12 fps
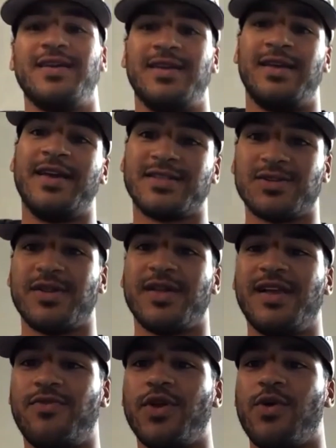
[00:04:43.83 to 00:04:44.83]
get to the
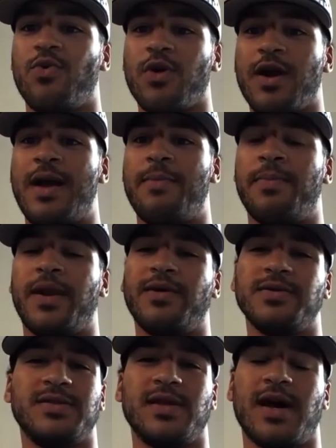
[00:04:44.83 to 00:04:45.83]
level that we're at. But
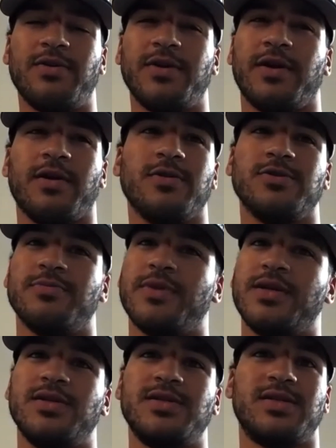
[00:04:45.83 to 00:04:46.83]
I would encourage them,
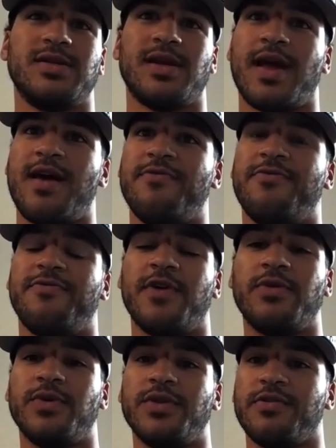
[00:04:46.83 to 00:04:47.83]
man, just have
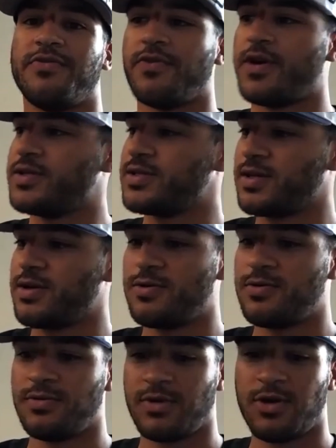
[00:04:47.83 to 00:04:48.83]
fun with your friends.
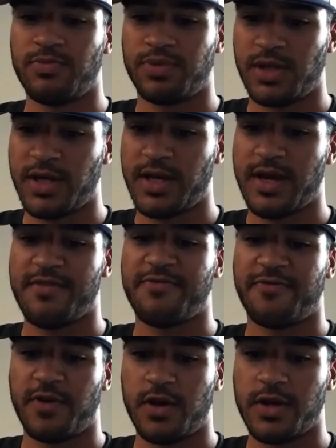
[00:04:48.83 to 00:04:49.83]
Go play,
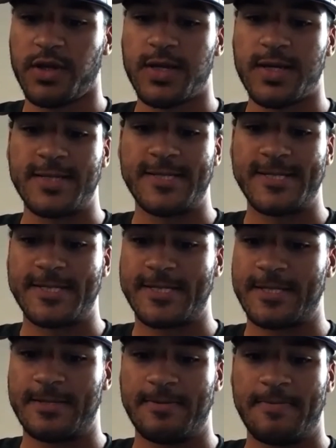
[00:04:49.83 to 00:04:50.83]
have fun, and
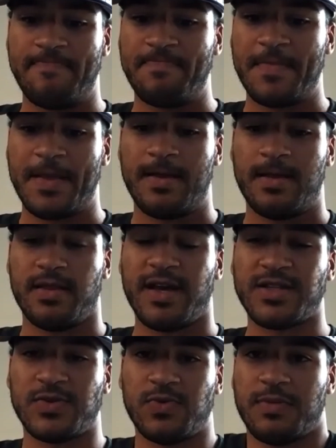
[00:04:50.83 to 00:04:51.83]
just
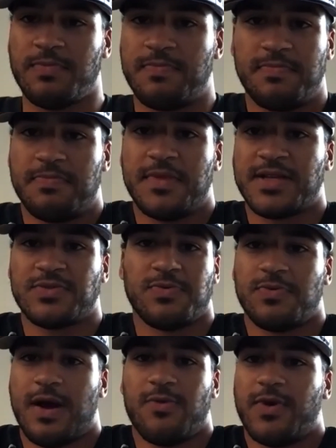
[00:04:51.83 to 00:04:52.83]
that's why
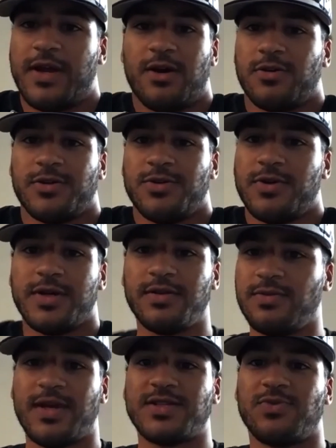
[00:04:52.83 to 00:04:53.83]
we all do it.
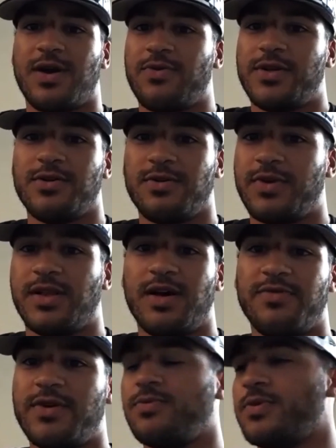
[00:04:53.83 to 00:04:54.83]
That's why we do it. We
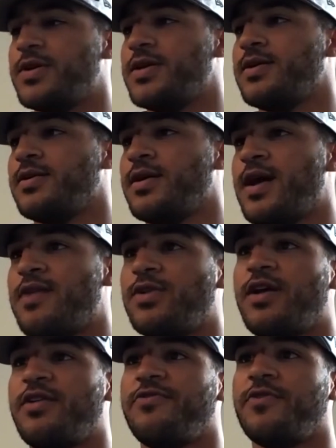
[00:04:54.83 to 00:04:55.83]
love it. We have a
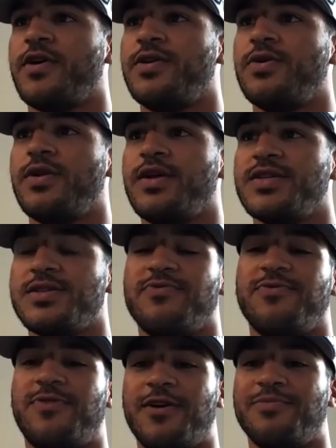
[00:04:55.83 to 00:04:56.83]
lot of fun doing it. Is it
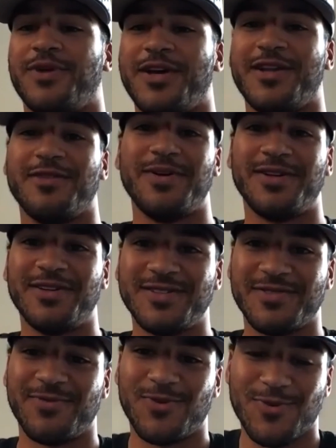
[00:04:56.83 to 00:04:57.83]
fun playing in the big
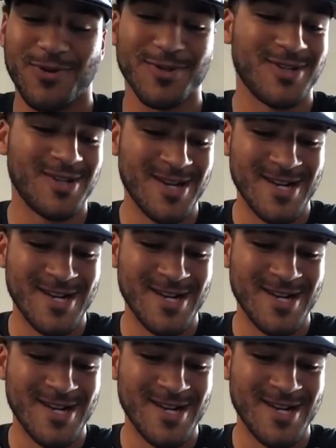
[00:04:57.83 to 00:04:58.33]
leagues? Of course.